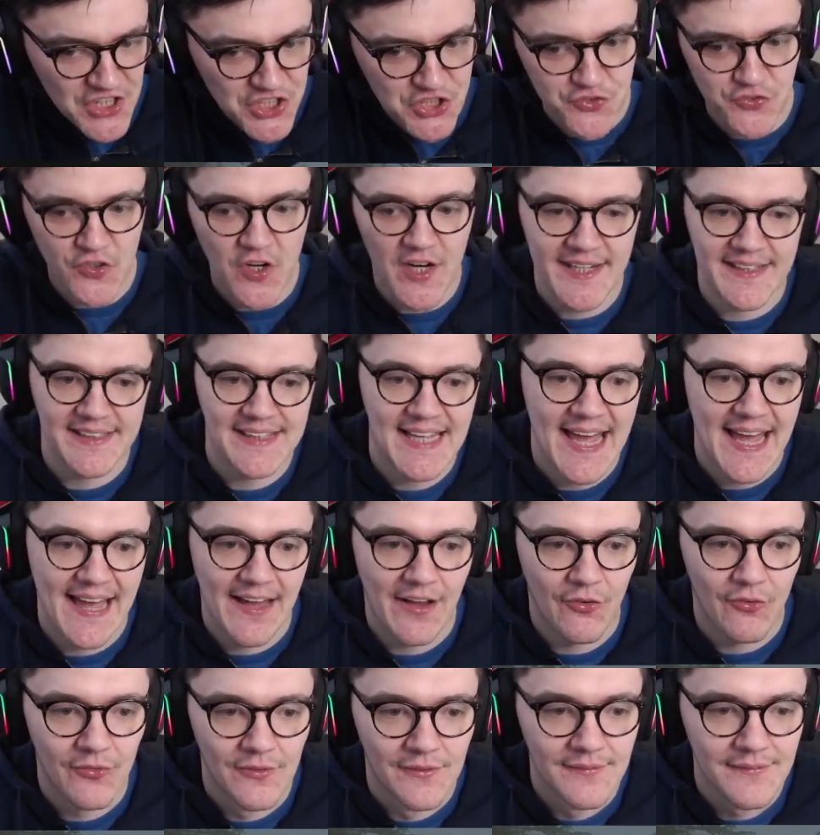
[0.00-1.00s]
right
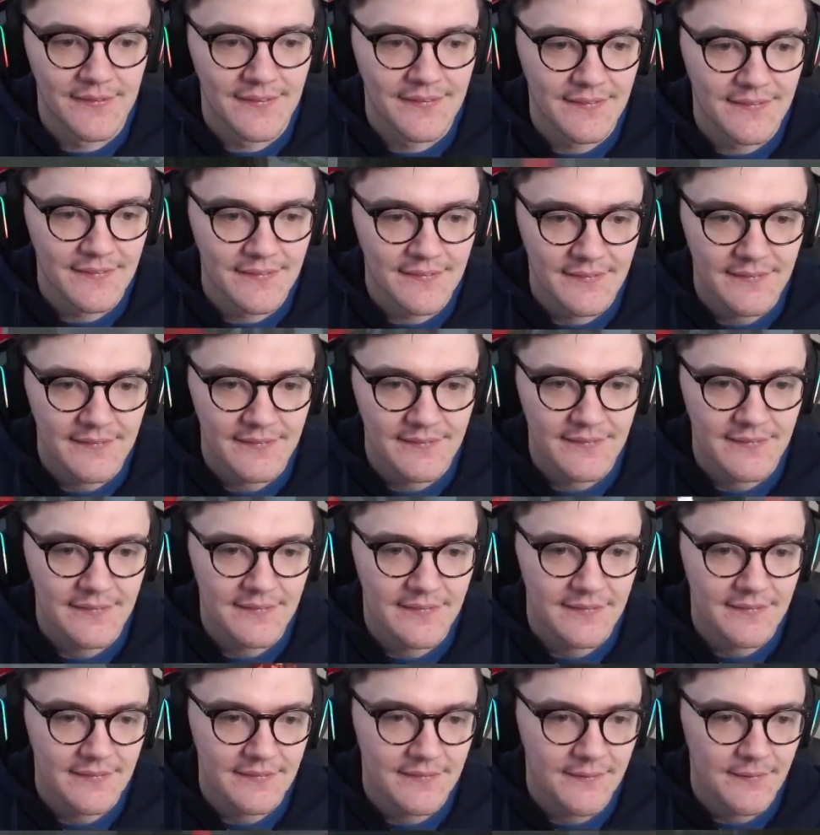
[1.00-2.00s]
now.
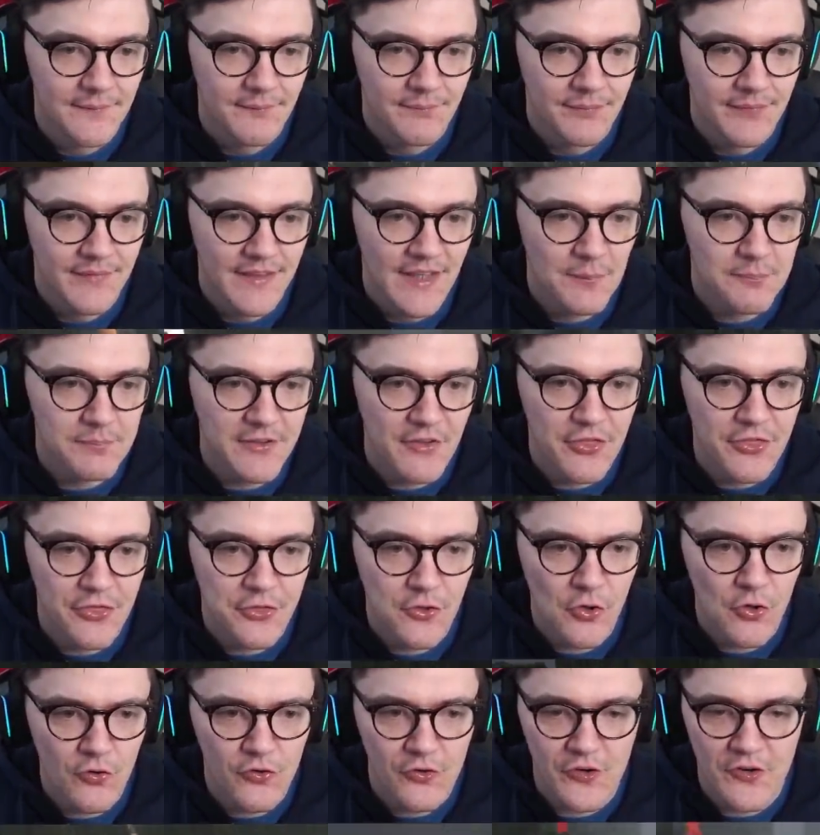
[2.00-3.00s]
A
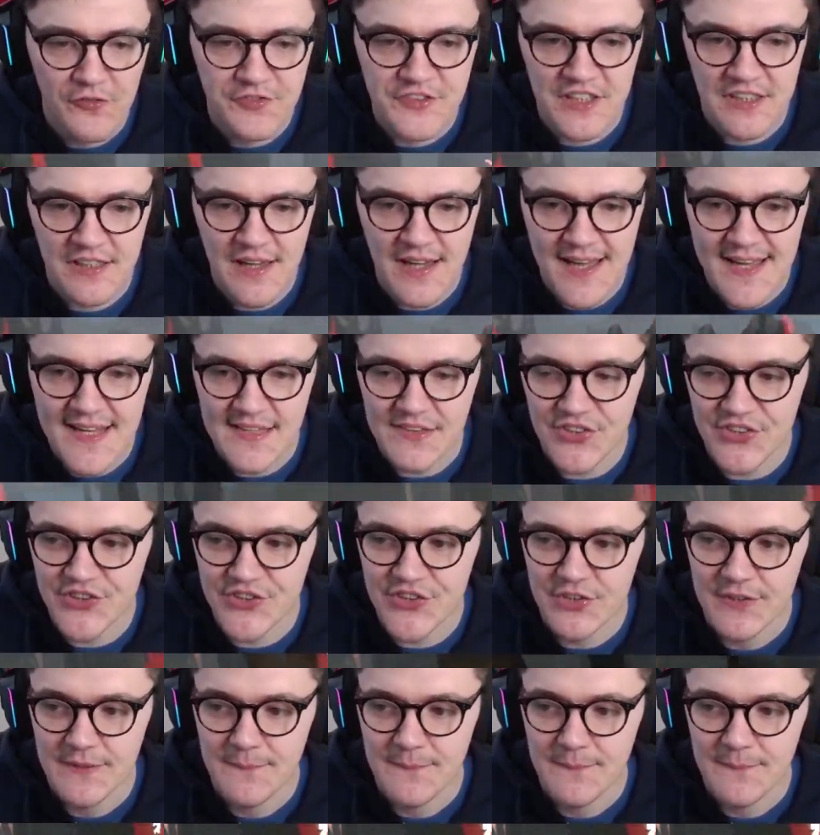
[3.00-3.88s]
plethora of delights.